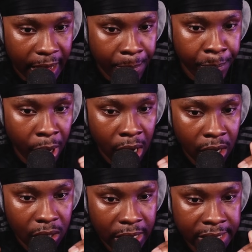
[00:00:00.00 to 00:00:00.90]
But
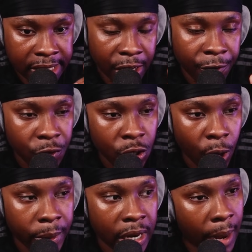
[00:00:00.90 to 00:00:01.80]
instead of you
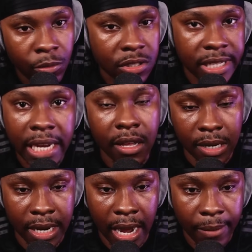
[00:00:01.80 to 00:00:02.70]
going, I'm not saying none of
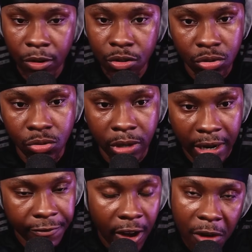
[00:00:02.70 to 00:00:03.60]
that. I'm not doing all that.
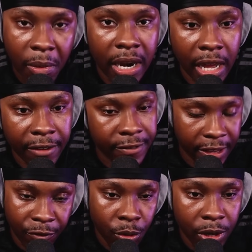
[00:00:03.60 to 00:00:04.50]
Fuck my life.
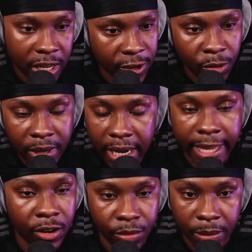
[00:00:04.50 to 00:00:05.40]
If you want to kill me, then
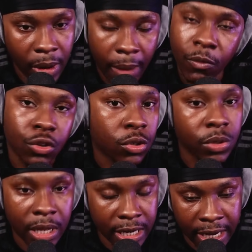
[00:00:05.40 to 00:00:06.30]
kill me. But I'm not doing
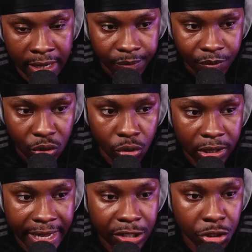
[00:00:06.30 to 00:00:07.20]
none of that. You're
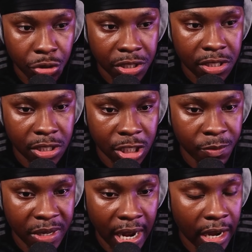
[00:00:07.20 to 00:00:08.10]
then choosing to just
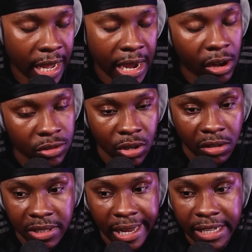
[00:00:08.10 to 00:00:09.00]
be like, okay, I'll
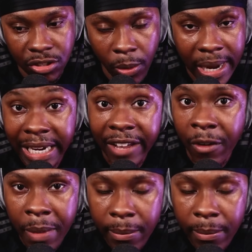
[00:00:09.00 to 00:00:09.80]
say this so I can live a bit